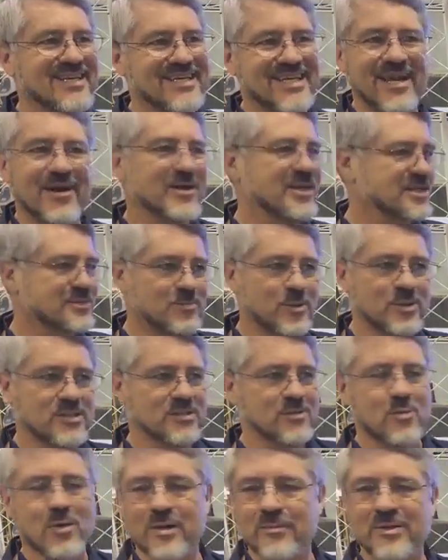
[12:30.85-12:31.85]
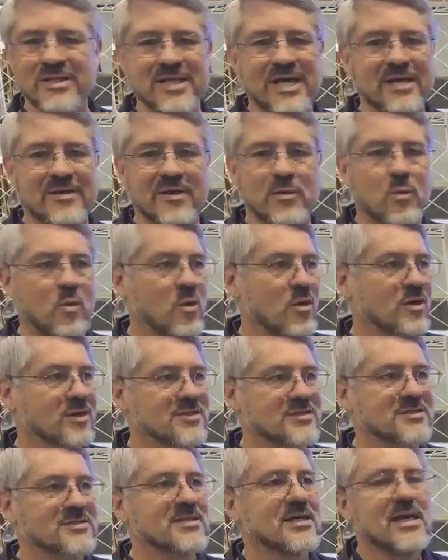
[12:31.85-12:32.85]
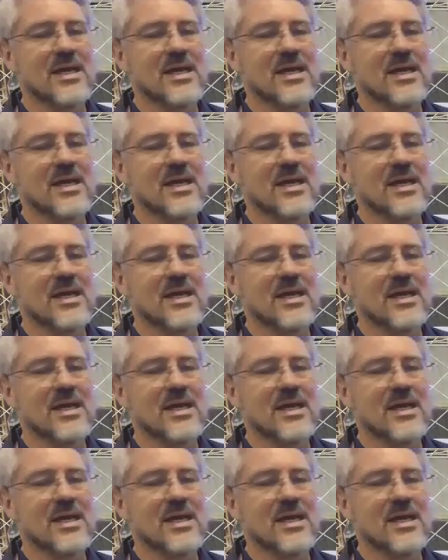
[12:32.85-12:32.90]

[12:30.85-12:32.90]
You just put equipment in that works.